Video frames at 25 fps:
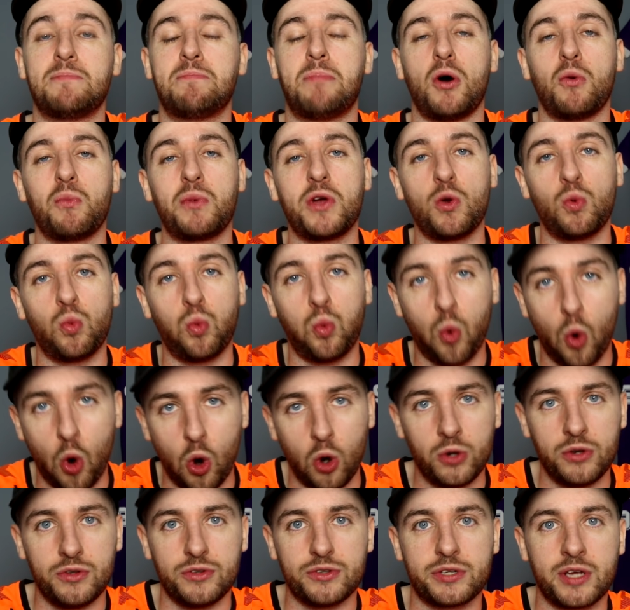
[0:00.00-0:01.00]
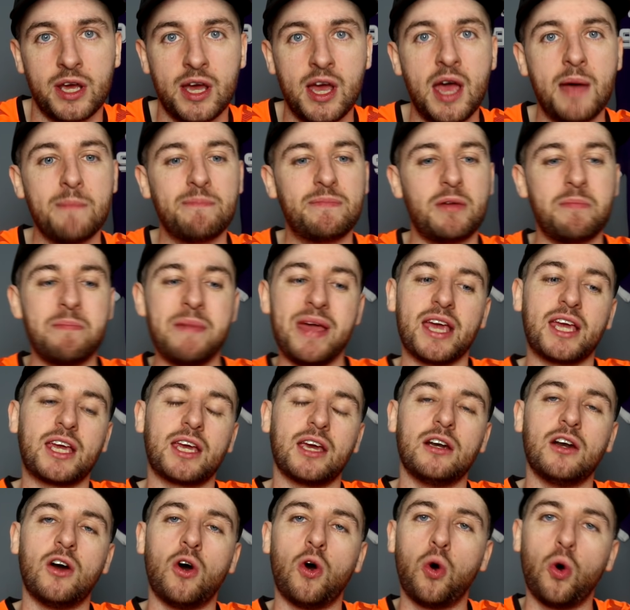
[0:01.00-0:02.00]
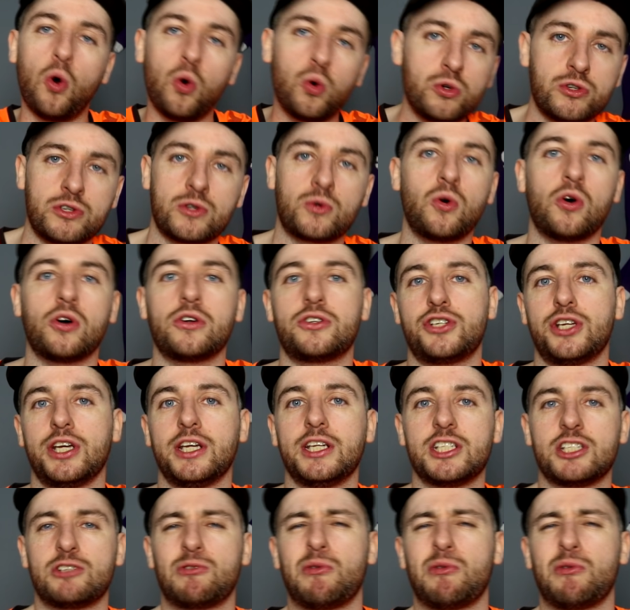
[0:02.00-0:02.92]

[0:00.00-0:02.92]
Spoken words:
but we won't be making whole squad changes.